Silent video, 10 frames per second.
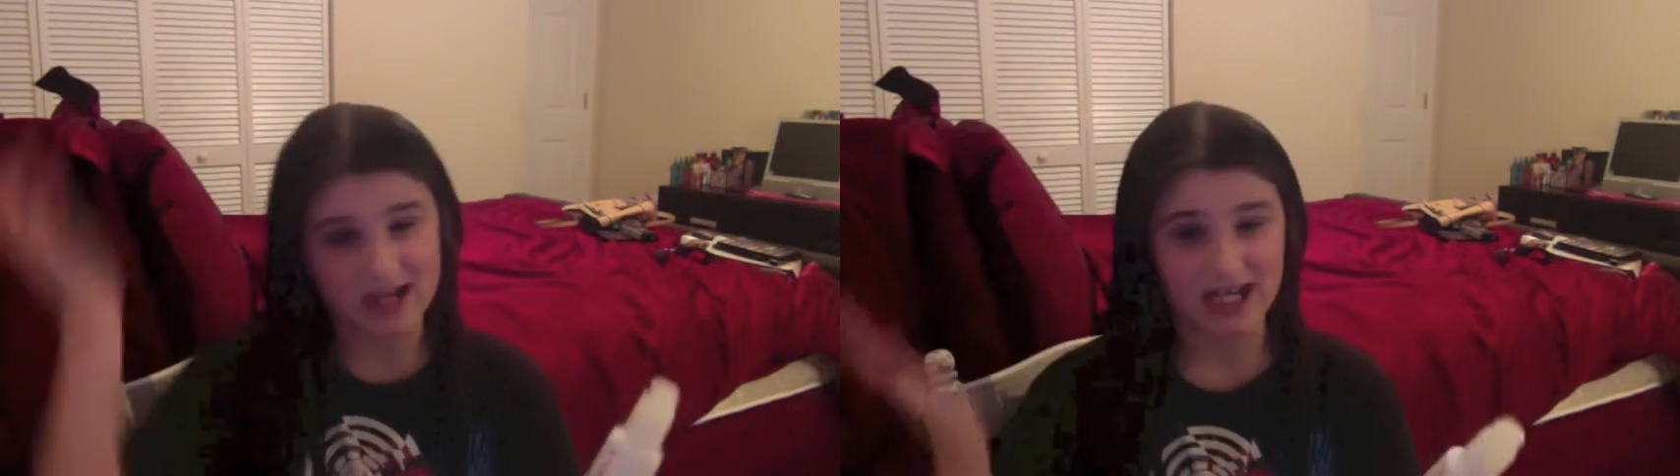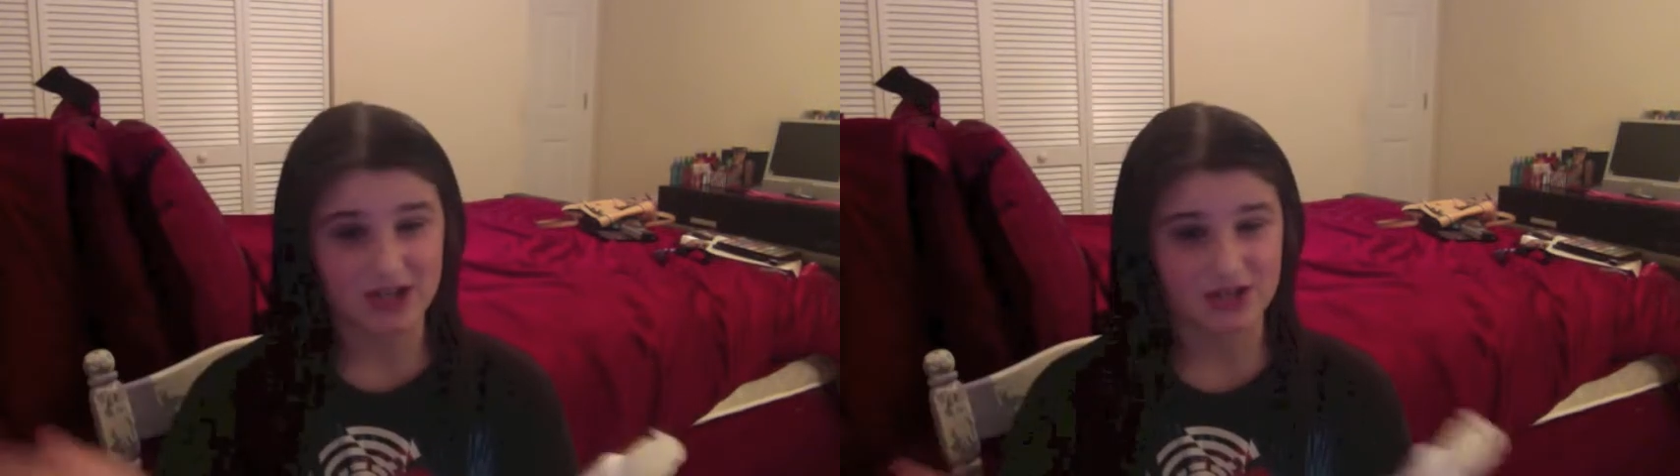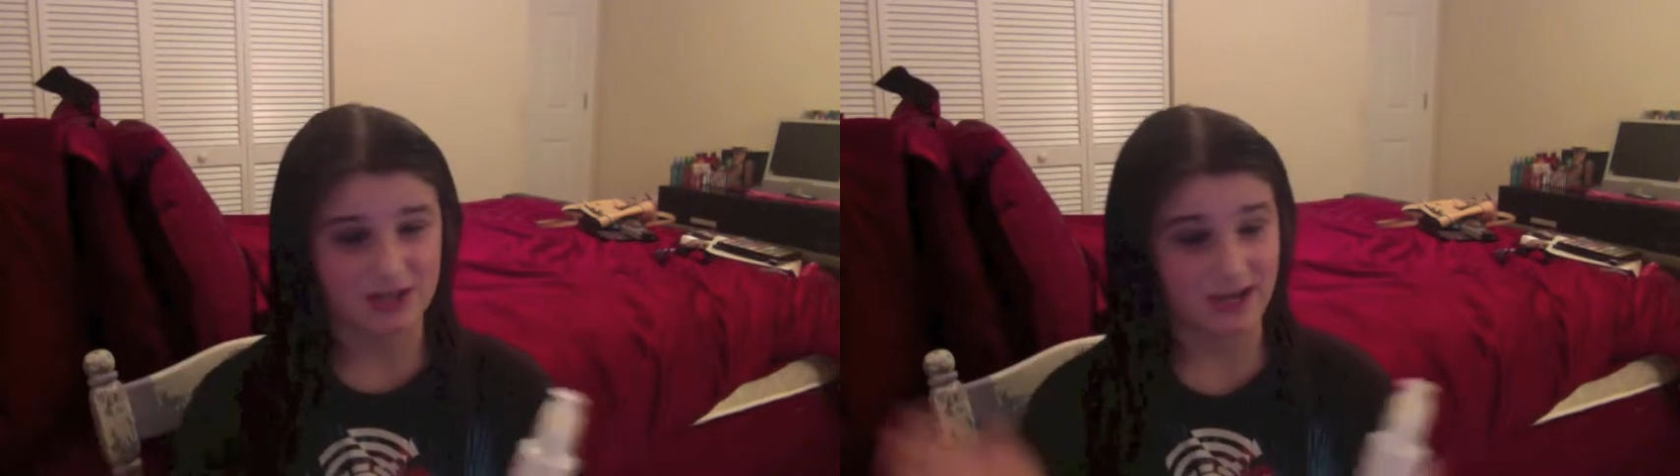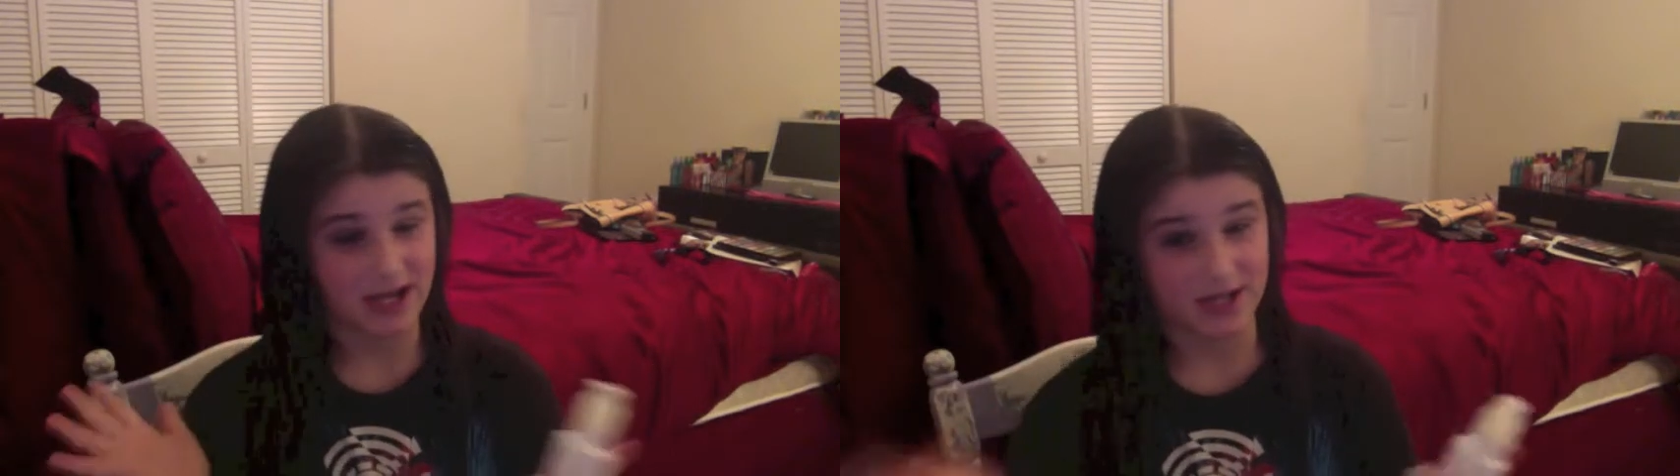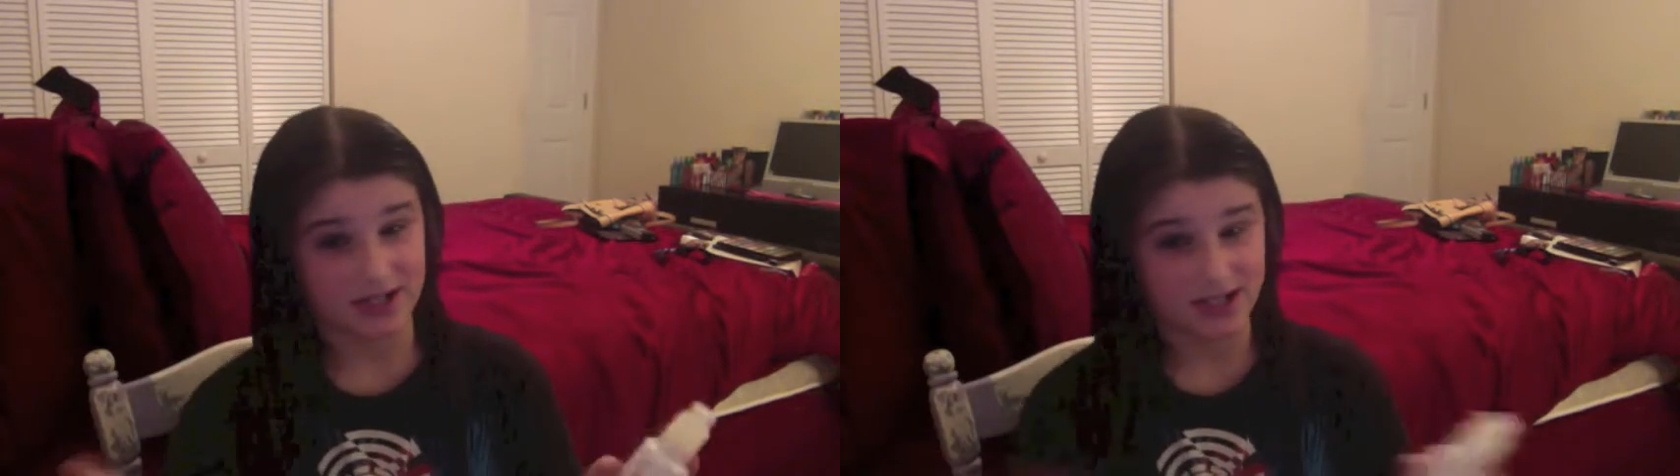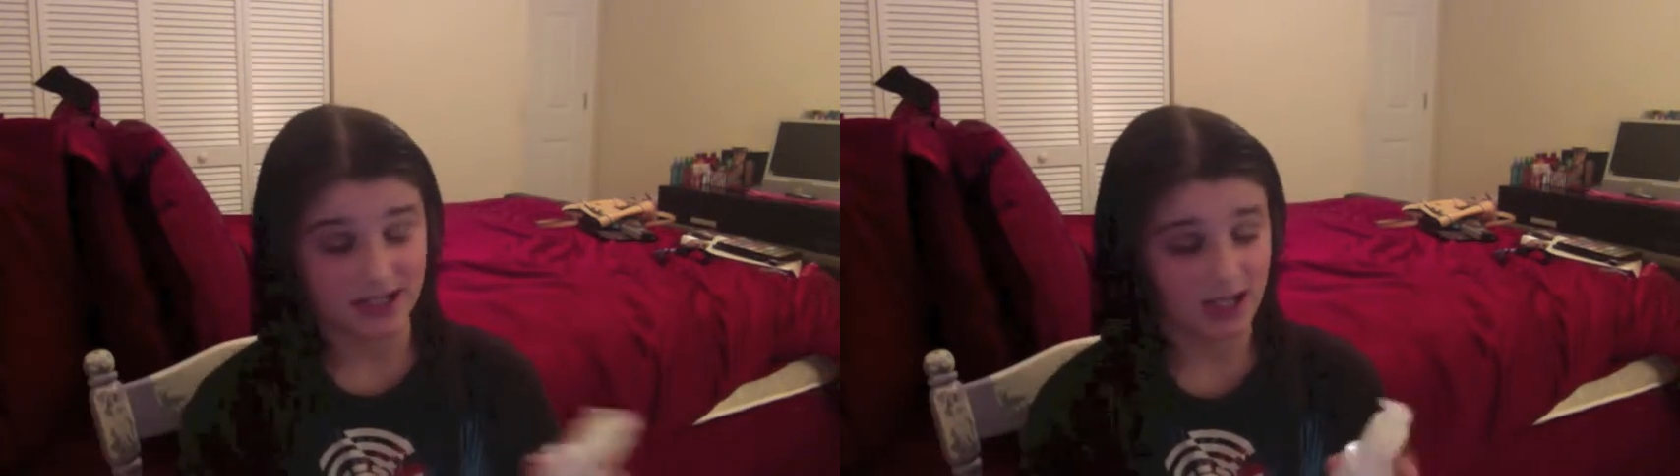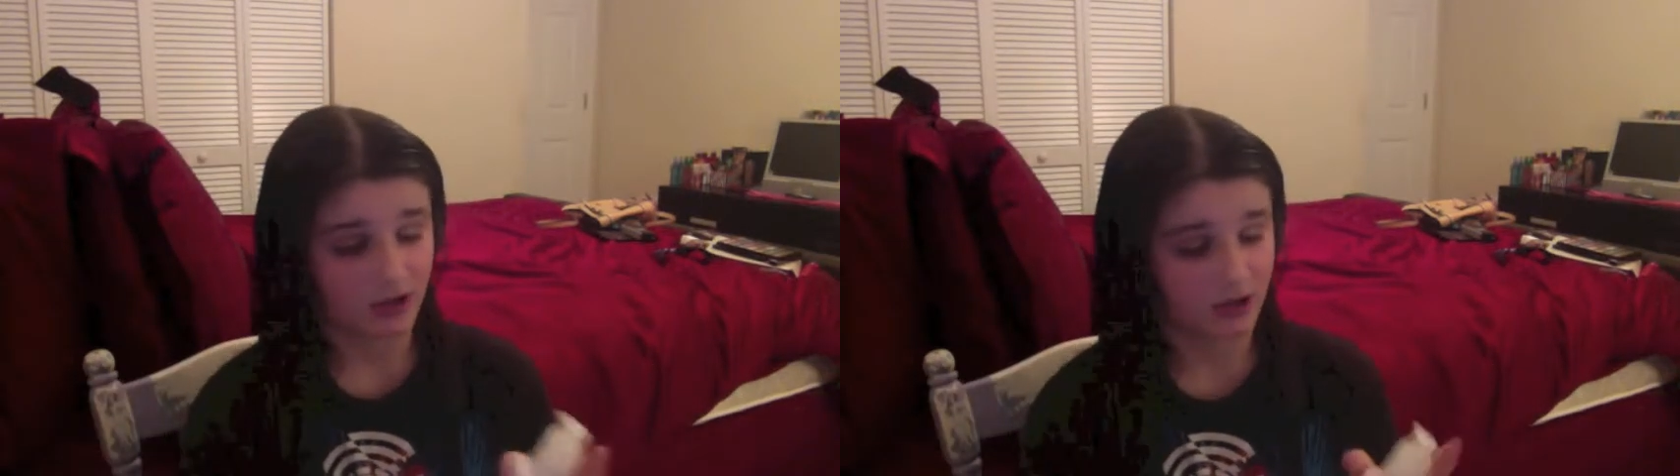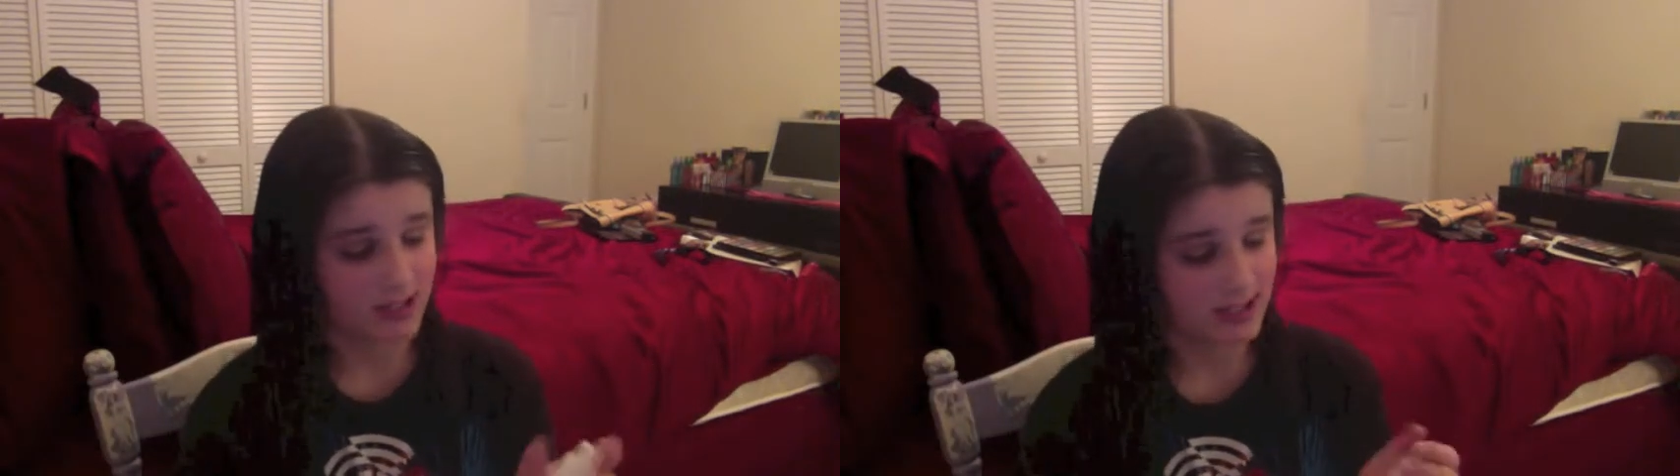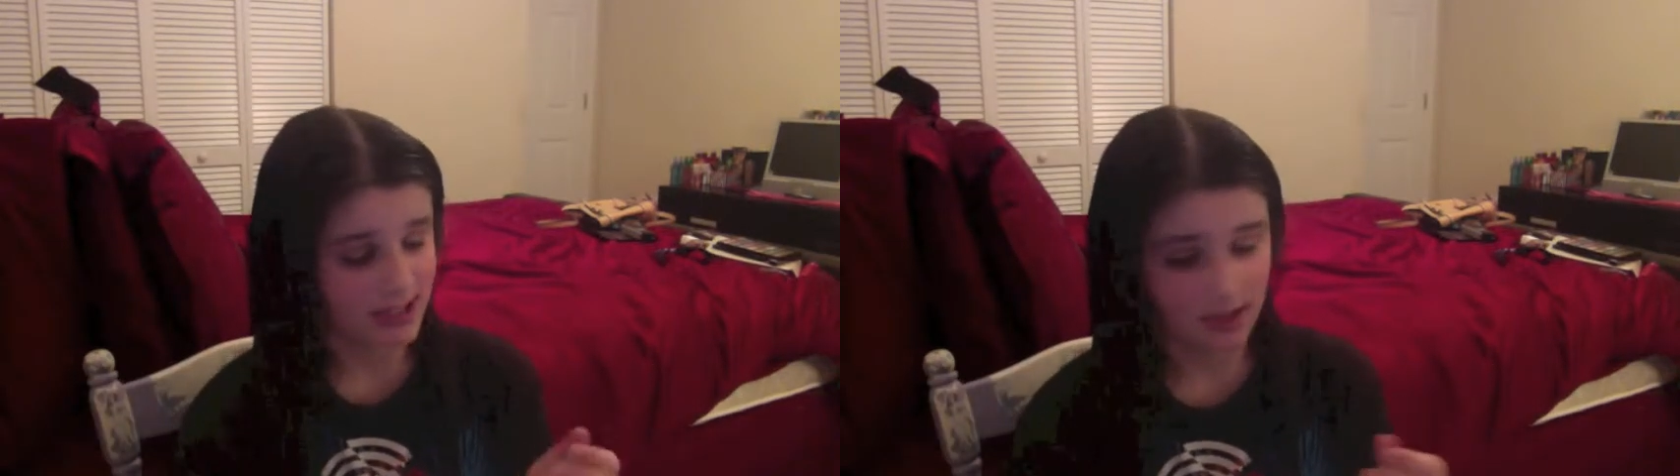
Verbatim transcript: hair so that my hair doesn't get greasy.